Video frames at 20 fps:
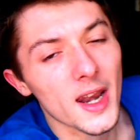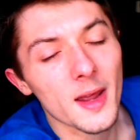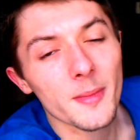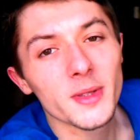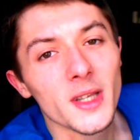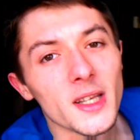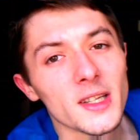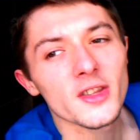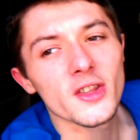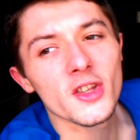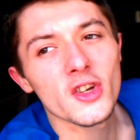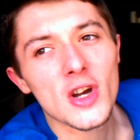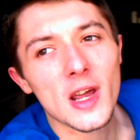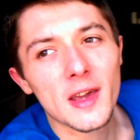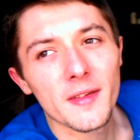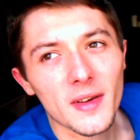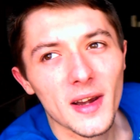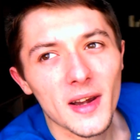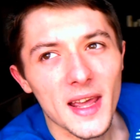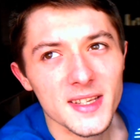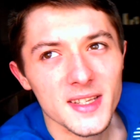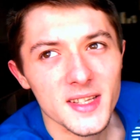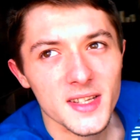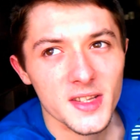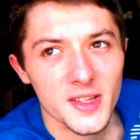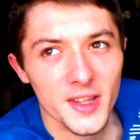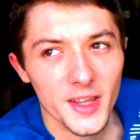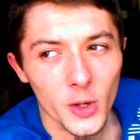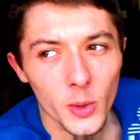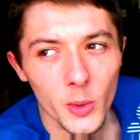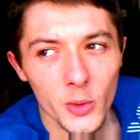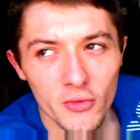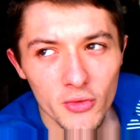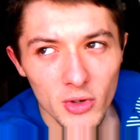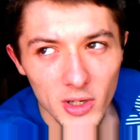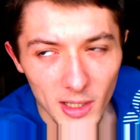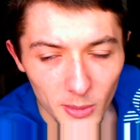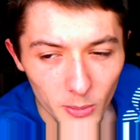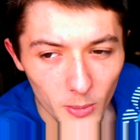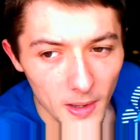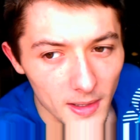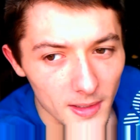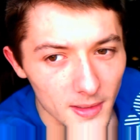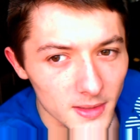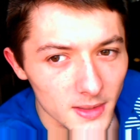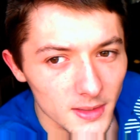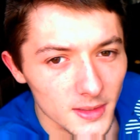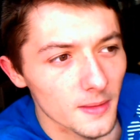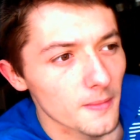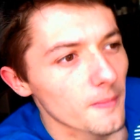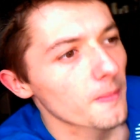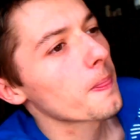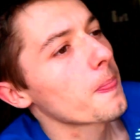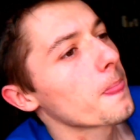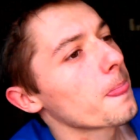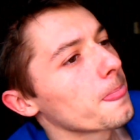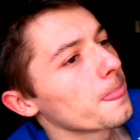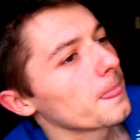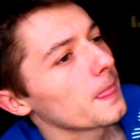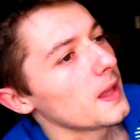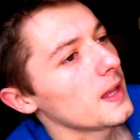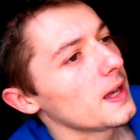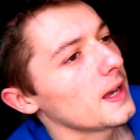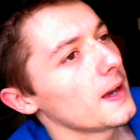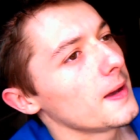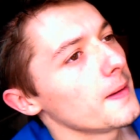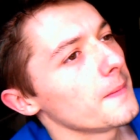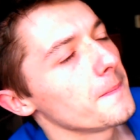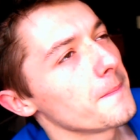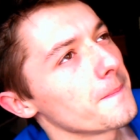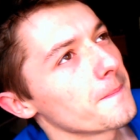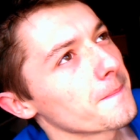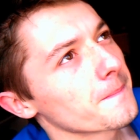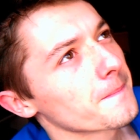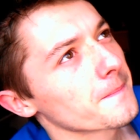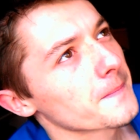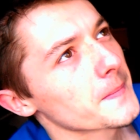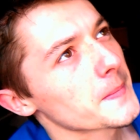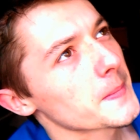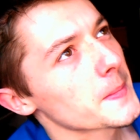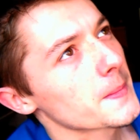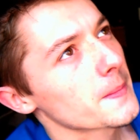yeah, an update on the driving lessons, they're going really well. Um,